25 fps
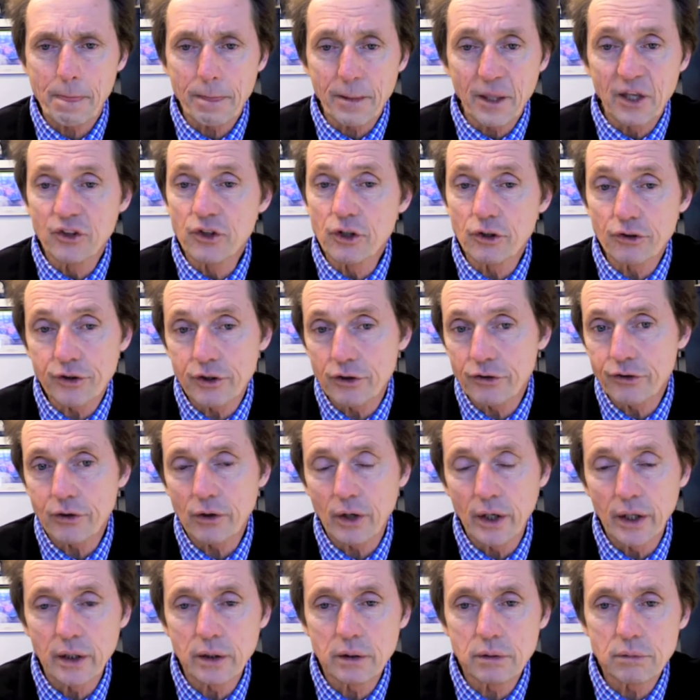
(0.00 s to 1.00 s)
And just this
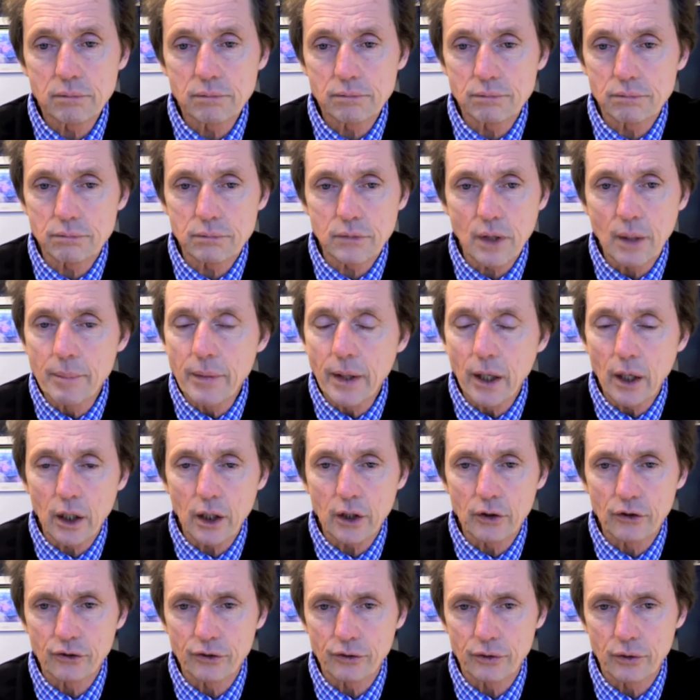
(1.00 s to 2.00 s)
great
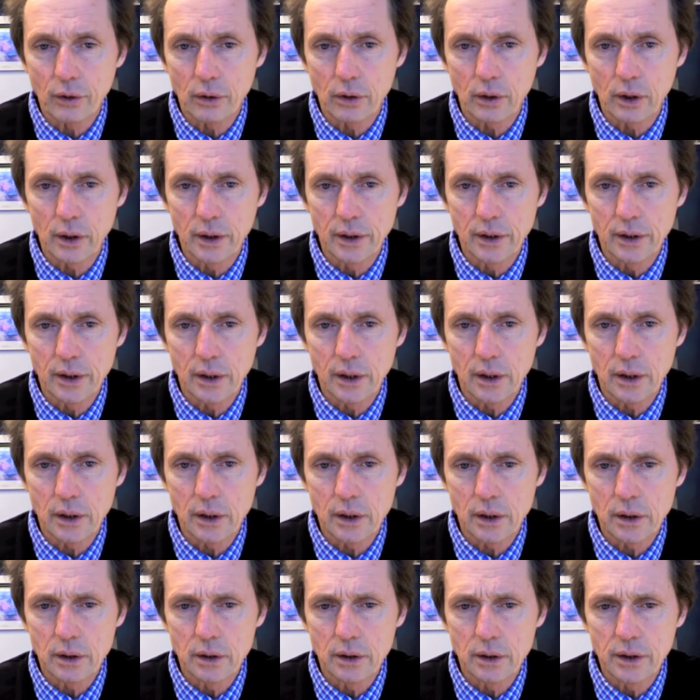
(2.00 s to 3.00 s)
American story
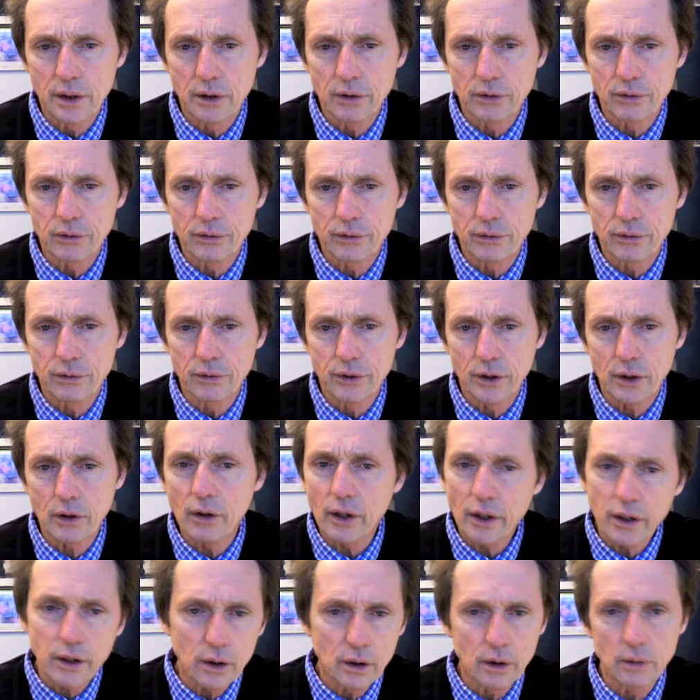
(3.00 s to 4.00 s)
uh, into the
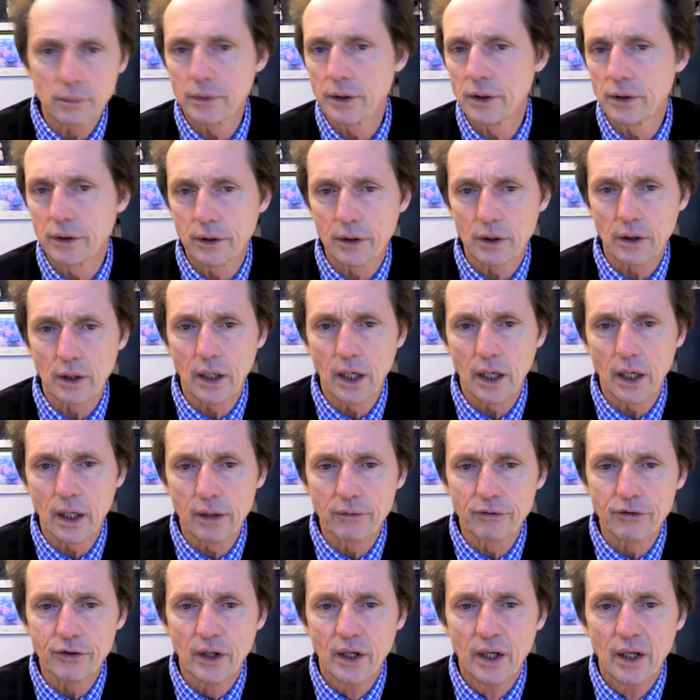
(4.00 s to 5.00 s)
curriculum, into your
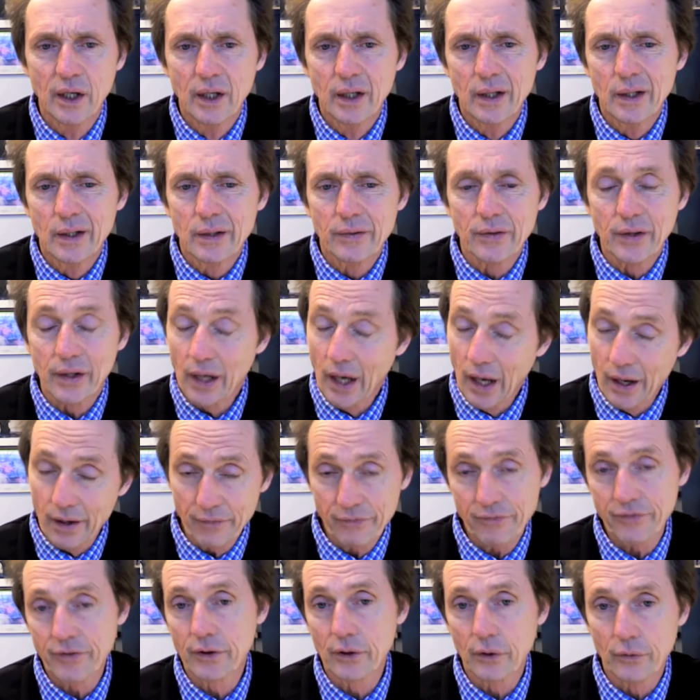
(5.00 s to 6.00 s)
lives, that I
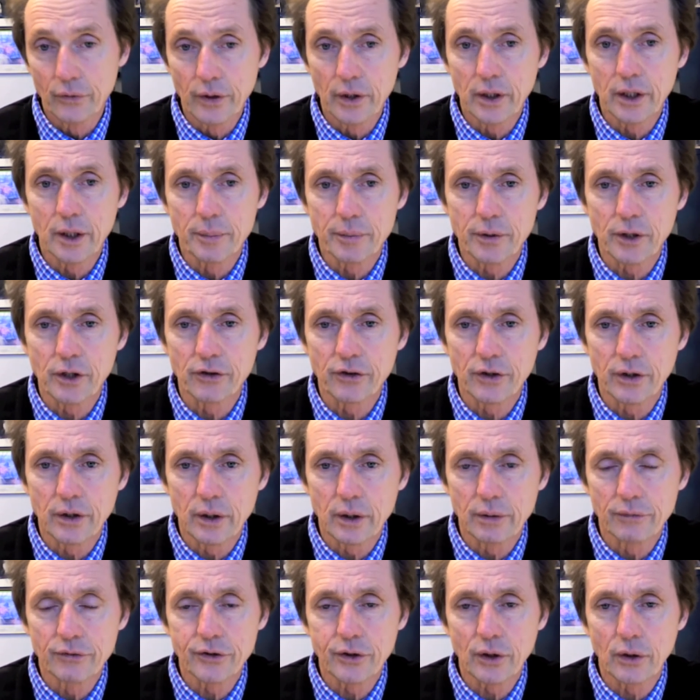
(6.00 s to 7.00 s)
feel really
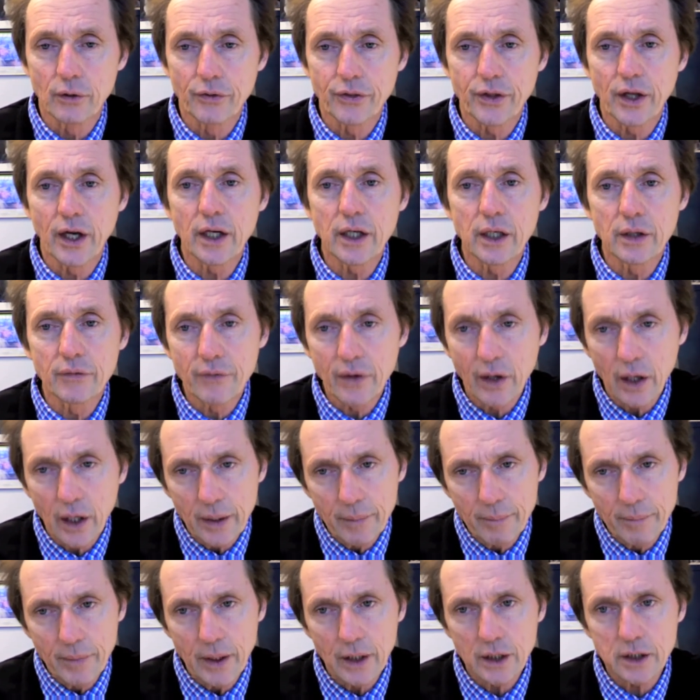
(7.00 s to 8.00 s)
appreciative. So thank you very
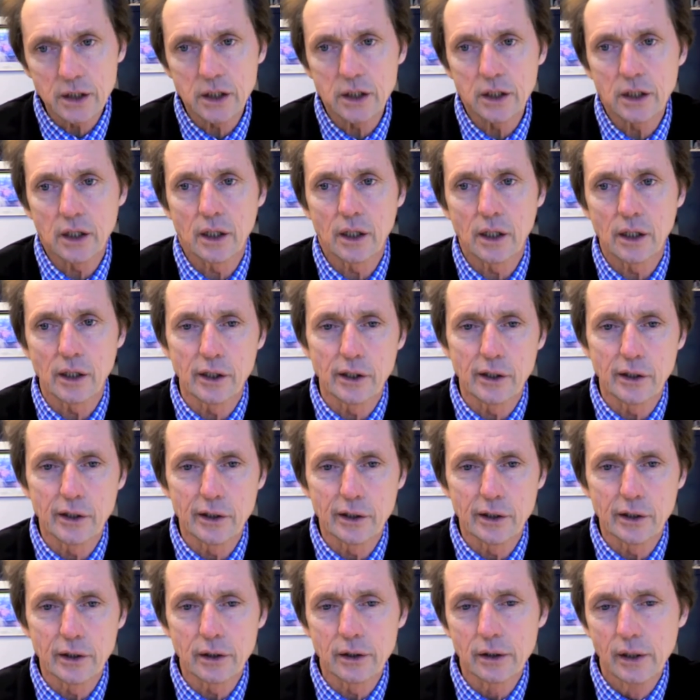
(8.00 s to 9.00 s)
much
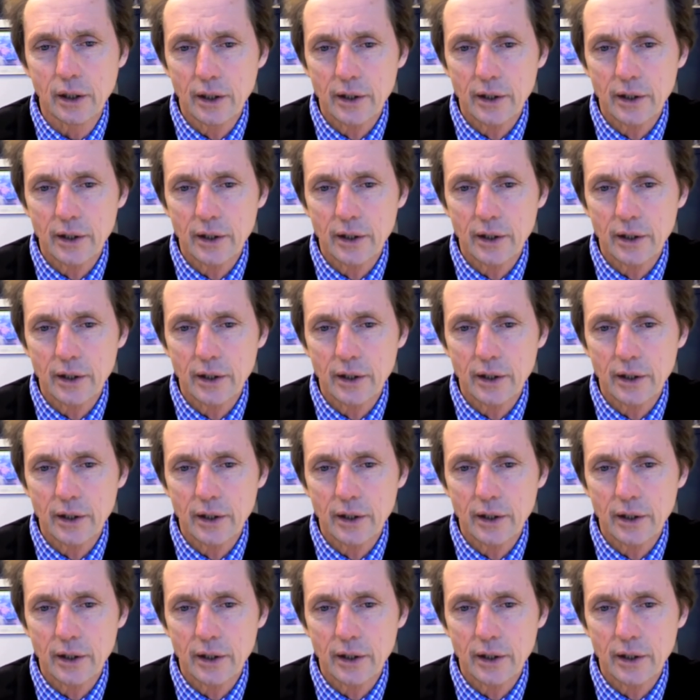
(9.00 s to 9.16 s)
uh,